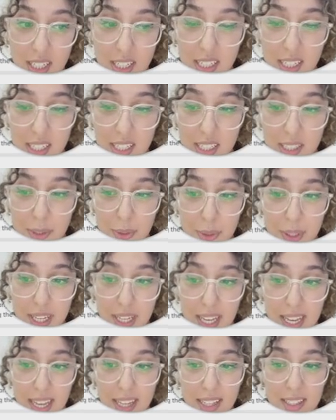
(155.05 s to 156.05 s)
Uh, you
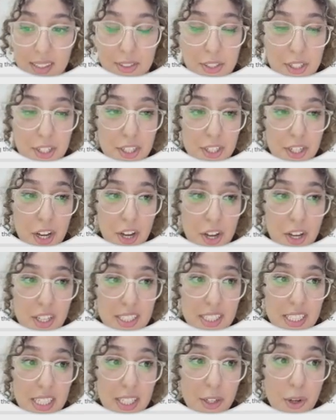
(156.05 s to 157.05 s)
can turn
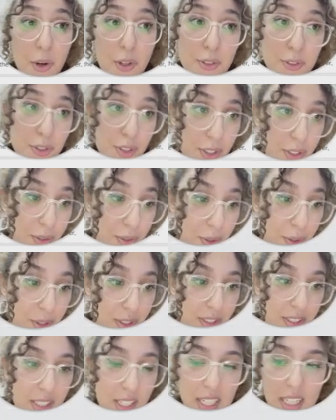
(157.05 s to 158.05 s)
on the auto
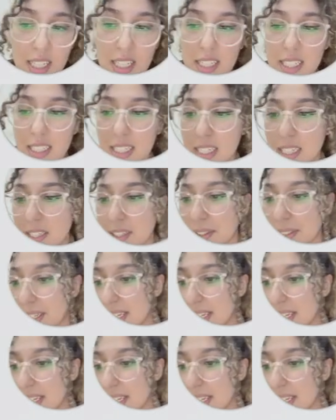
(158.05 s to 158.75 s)
record. So